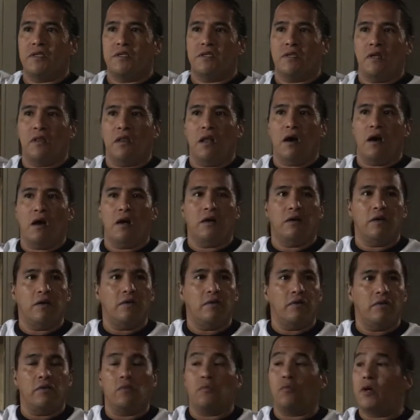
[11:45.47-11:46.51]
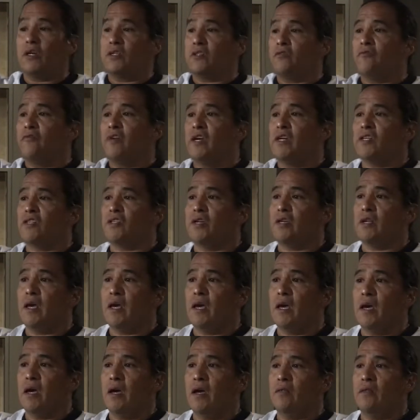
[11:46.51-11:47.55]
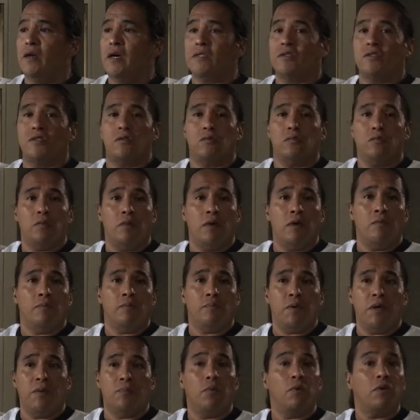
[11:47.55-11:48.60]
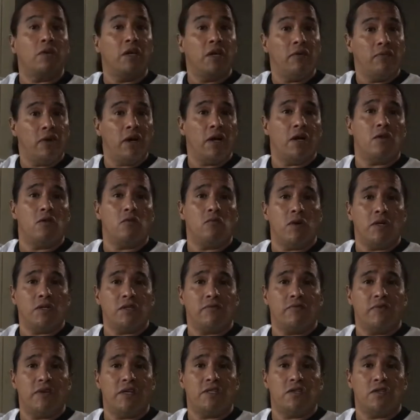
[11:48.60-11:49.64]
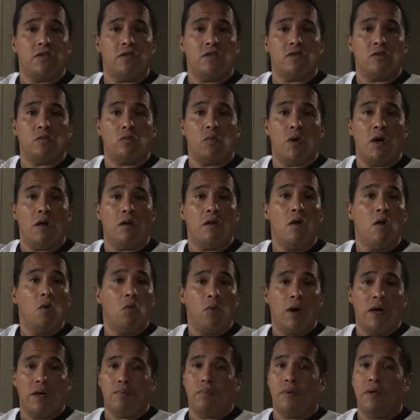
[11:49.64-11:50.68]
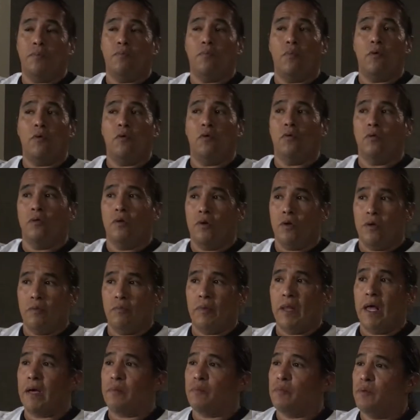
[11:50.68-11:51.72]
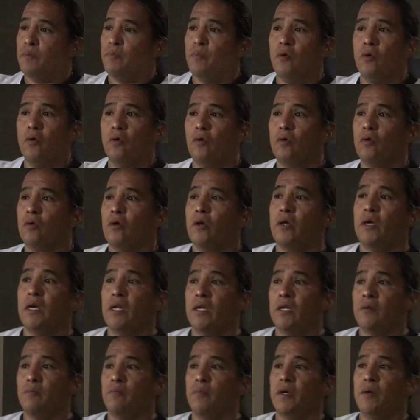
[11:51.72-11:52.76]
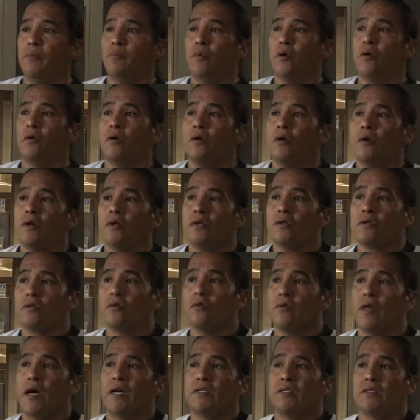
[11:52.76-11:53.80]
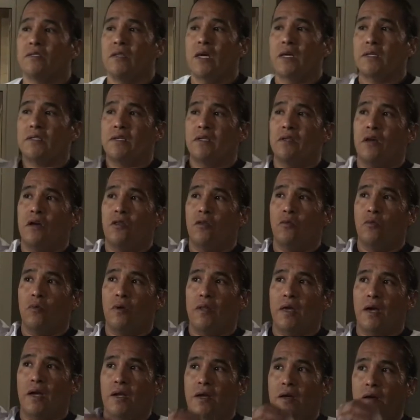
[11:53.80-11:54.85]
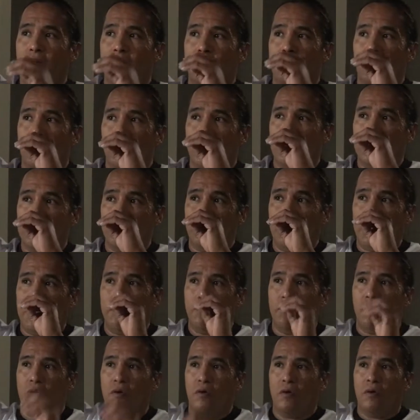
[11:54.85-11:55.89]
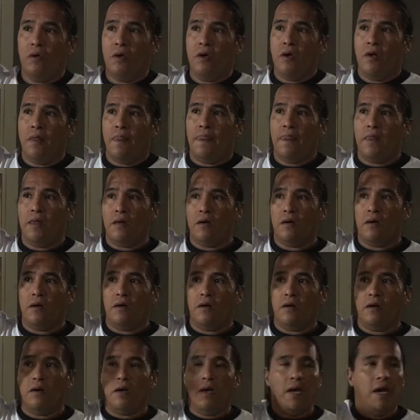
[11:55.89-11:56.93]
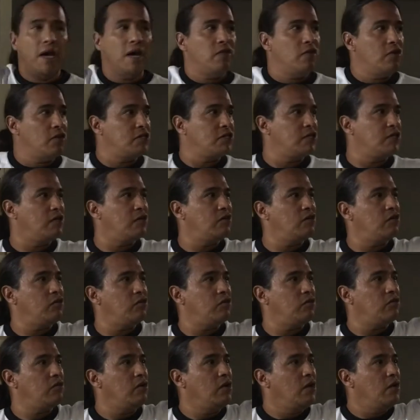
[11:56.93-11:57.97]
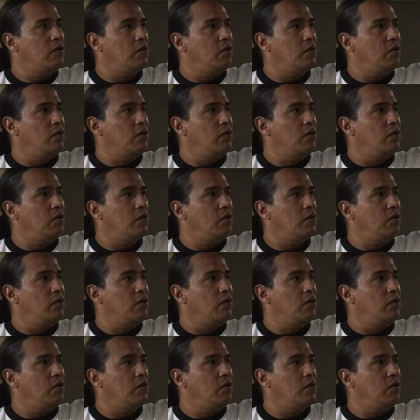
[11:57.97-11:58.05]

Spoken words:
a lot of the reservation, and that's people living on the reservation as well, white people, black people, Indian people. So that's another one that employs people. And there's the